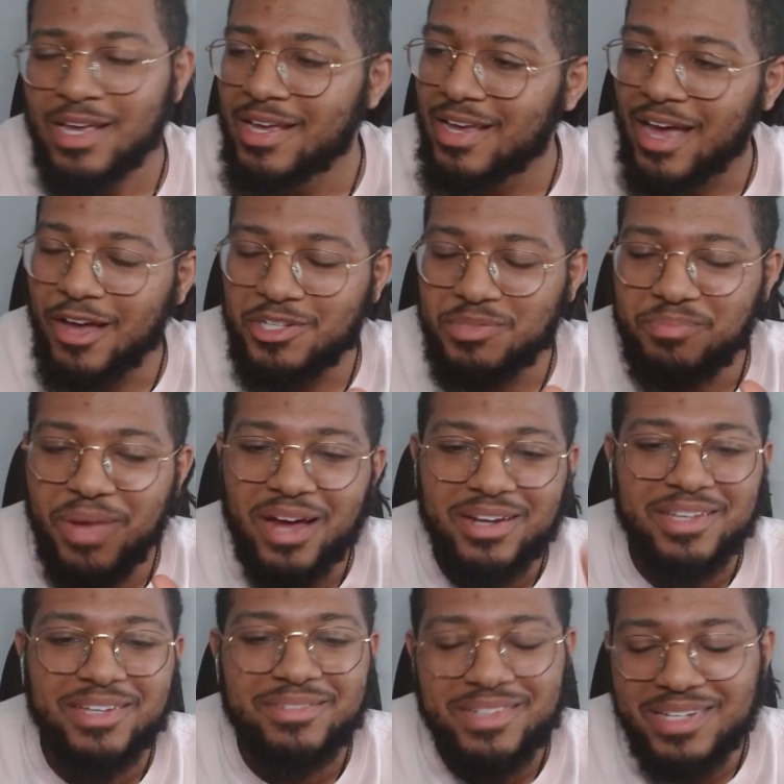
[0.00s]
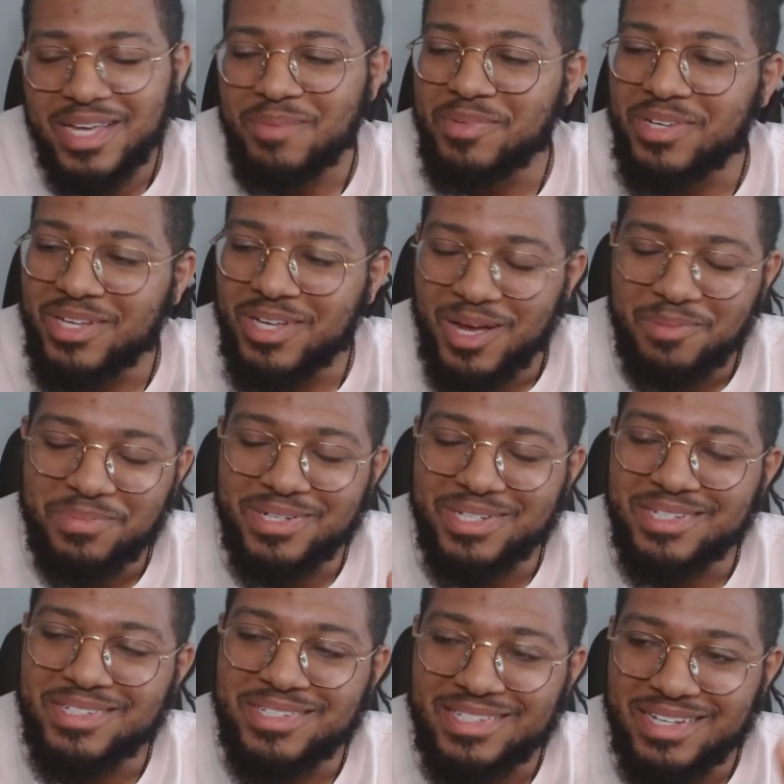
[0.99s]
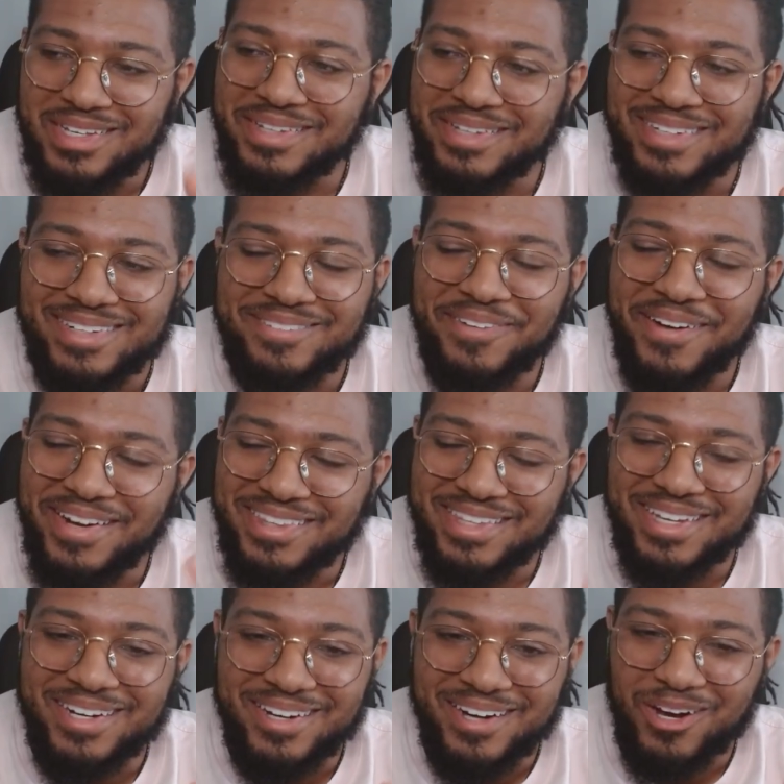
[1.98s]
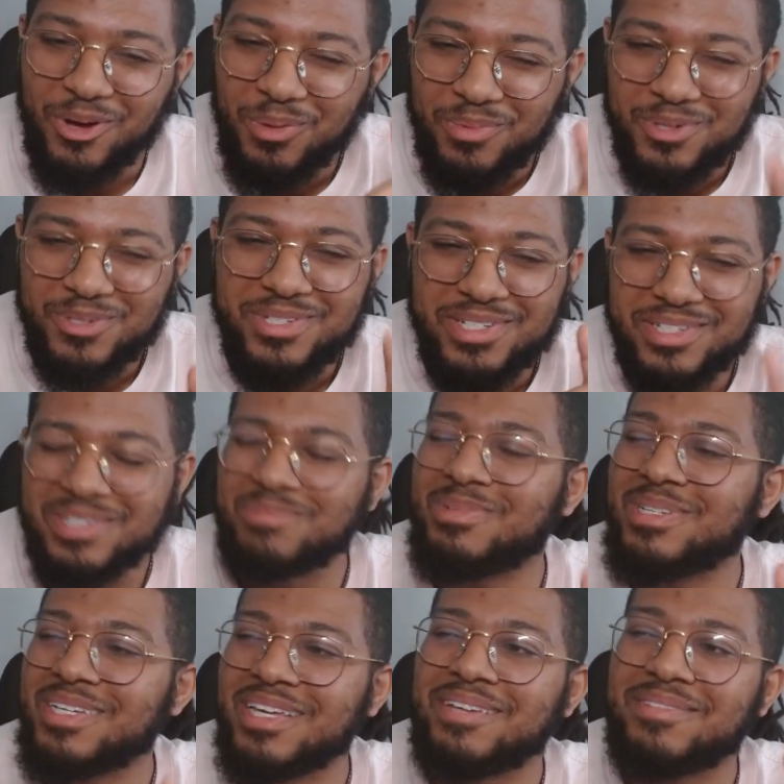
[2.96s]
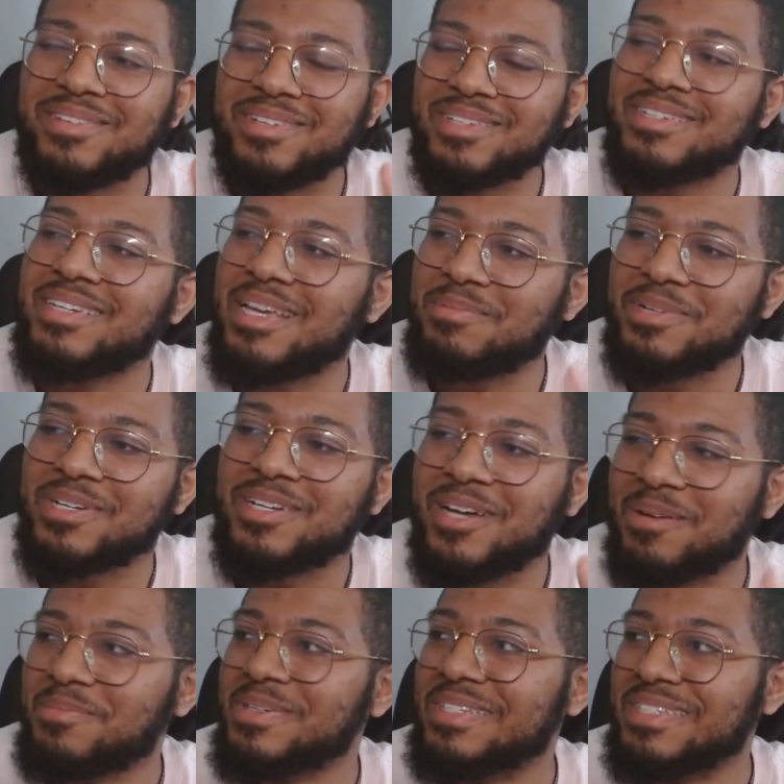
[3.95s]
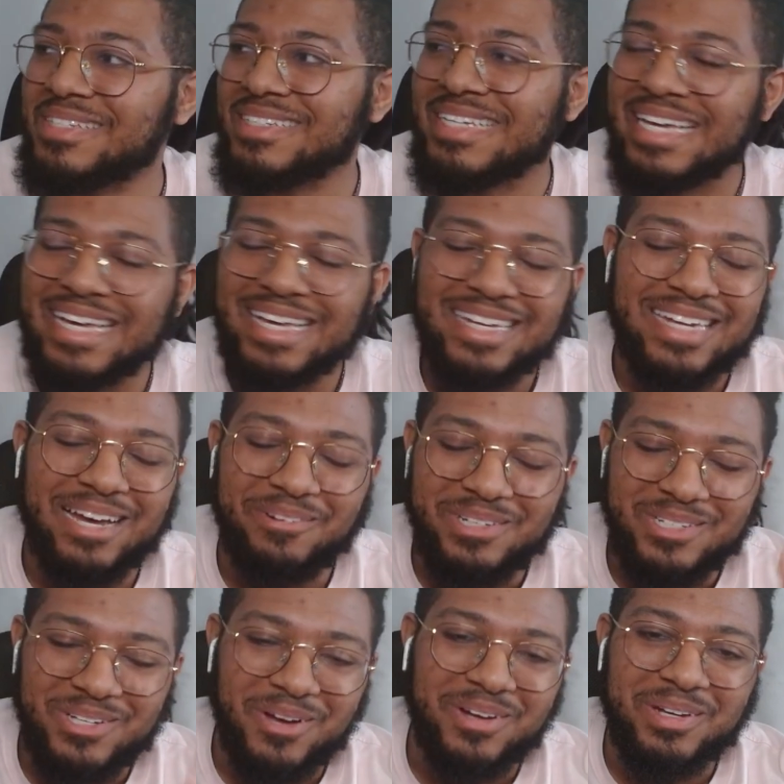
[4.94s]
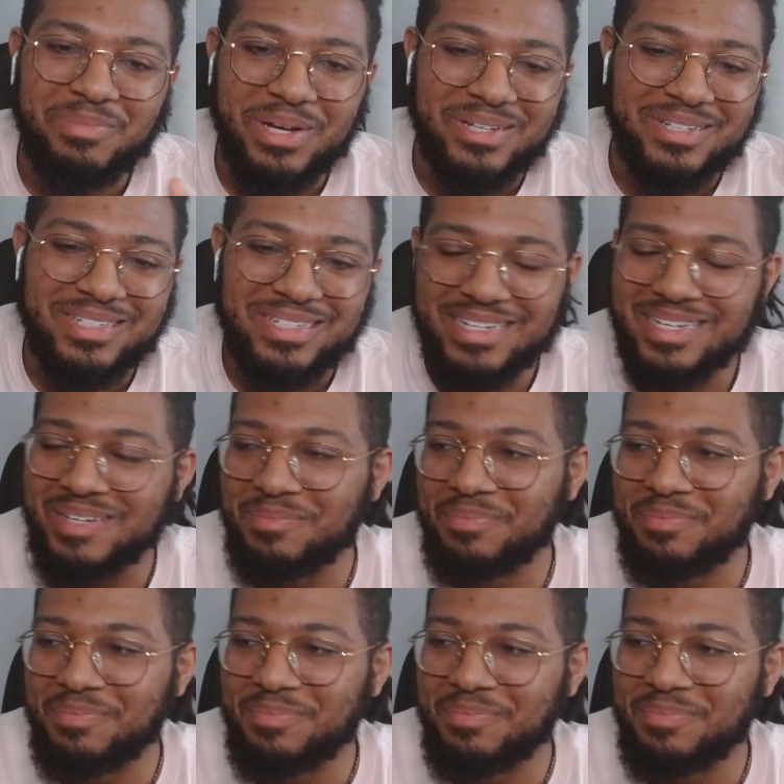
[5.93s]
I was about to give the name of the company instead, right there. I almost slipped and gave the name of the company that we're talking about today.